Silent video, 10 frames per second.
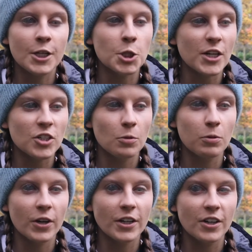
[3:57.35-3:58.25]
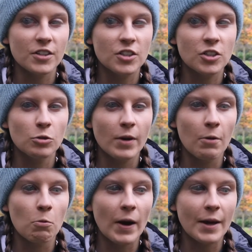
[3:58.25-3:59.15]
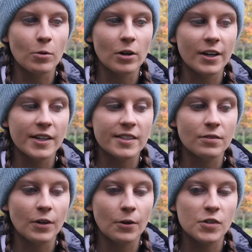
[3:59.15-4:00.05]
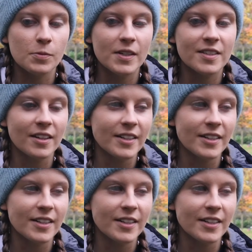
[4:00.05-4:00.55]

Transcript: dressed up looking nice do get way more likes than photos of me, say,